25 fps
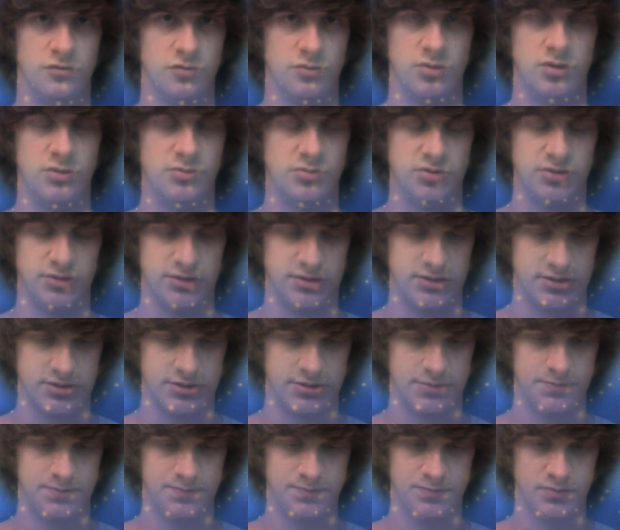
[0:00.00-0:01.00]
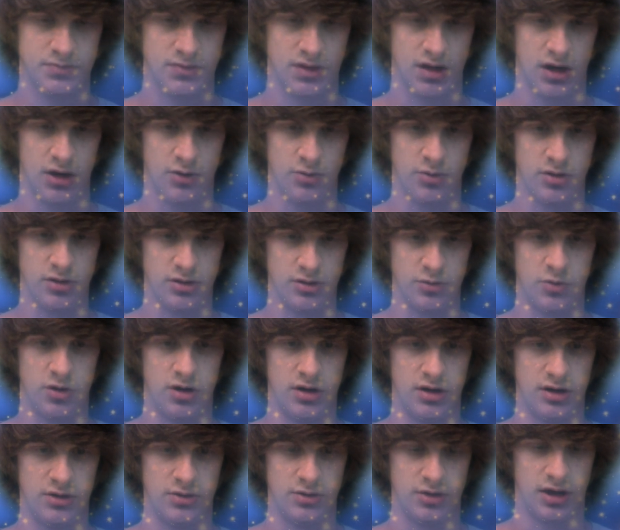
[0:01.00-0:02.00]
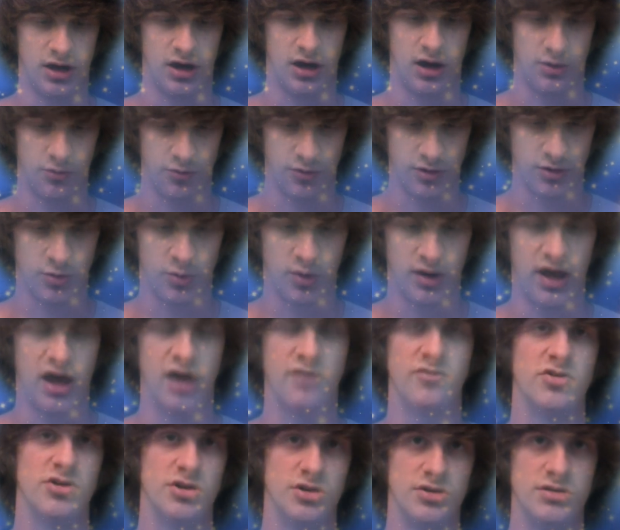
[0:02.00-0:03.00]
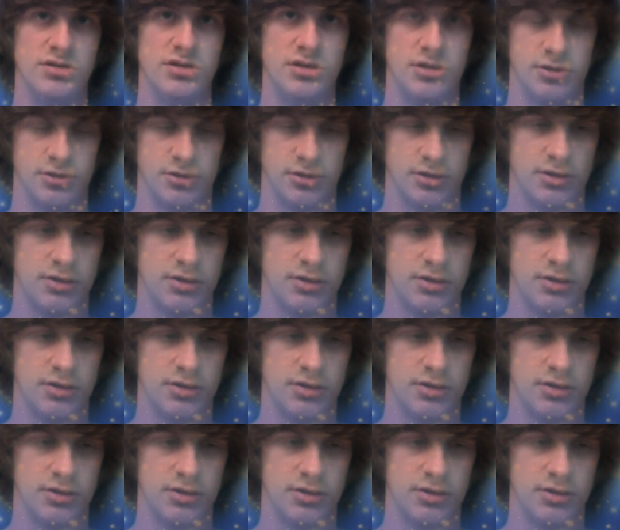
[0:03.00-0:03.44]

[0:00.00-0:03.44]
from it, please. I really want to. I really want to have a good year,